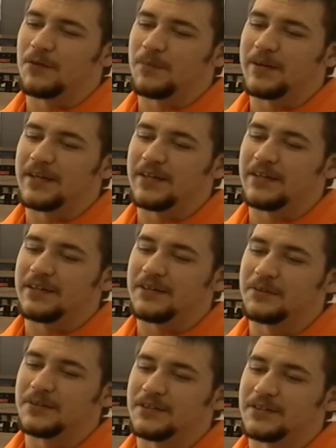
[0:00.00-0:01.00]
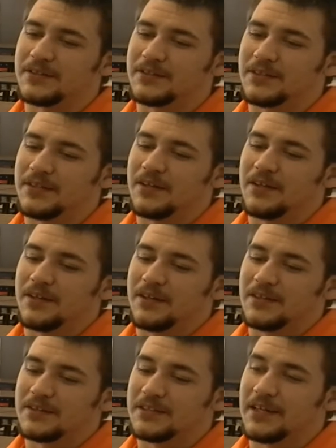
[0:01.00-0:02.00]
for me, it was
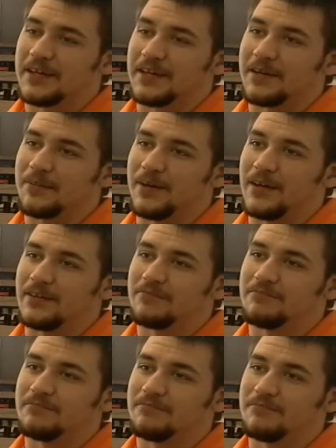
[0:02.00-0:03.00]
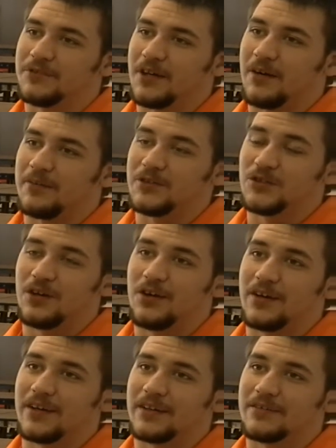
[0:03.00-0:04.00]
staying at my job at
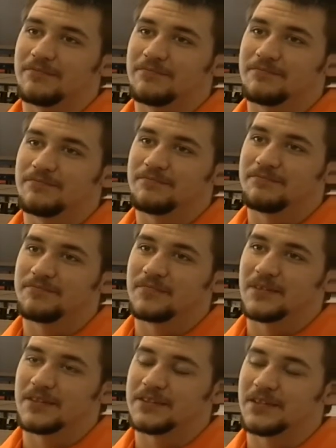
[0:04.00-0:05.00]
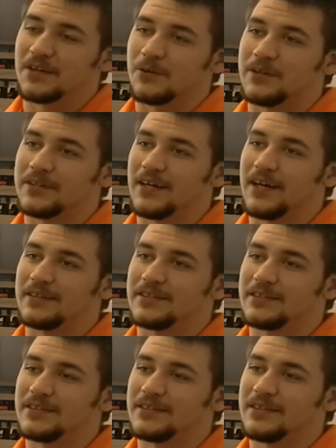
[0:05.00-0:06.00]
Sonic because I quit
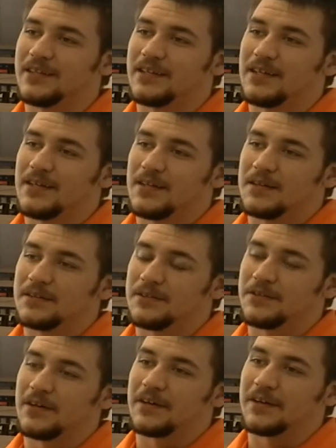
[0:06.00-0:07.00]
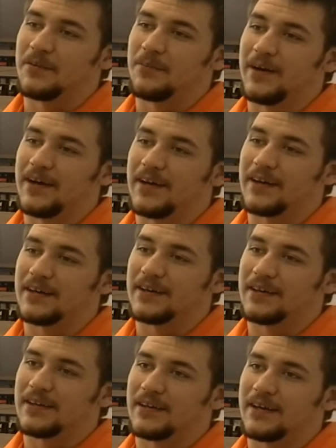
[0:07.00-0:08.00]
Tyson to try to come back
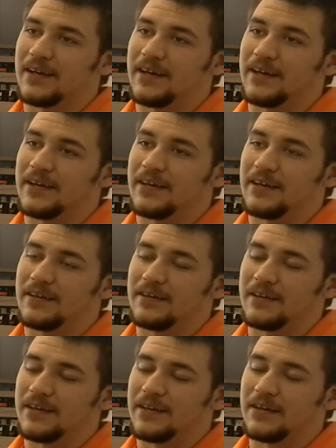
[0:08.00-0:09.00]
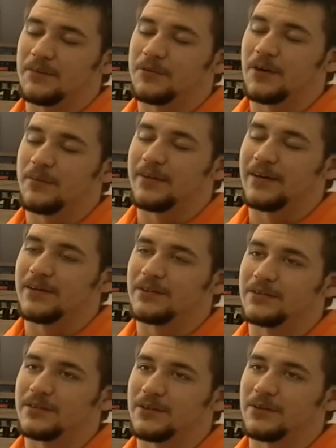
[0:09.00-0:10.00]
and ended up dropping
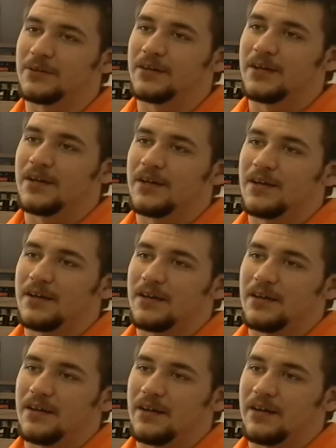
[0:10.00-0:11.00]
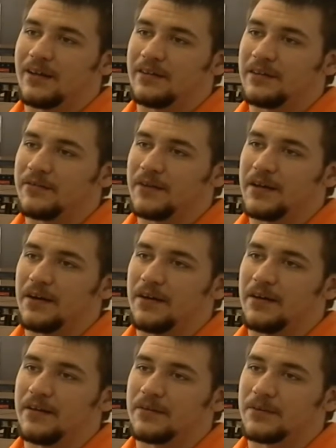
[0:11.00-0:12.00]
out. So living in
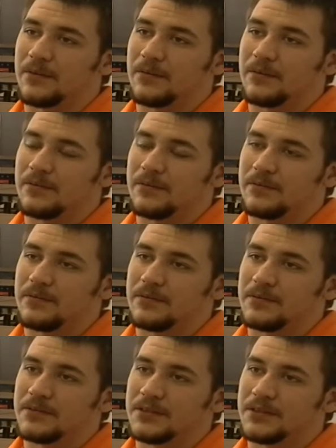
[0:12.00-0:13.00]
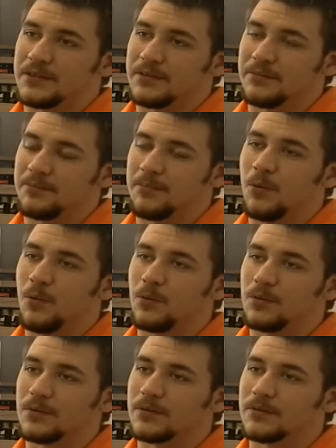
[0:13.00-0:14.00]
just a
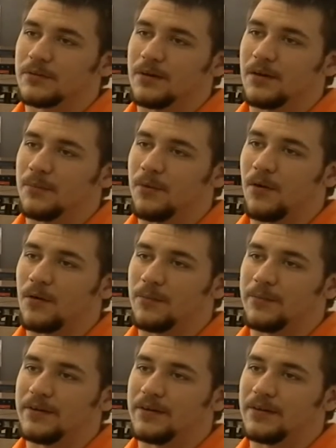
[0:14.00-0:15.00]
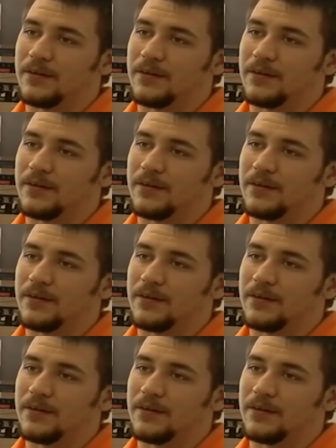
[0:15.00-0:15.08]
poor apartment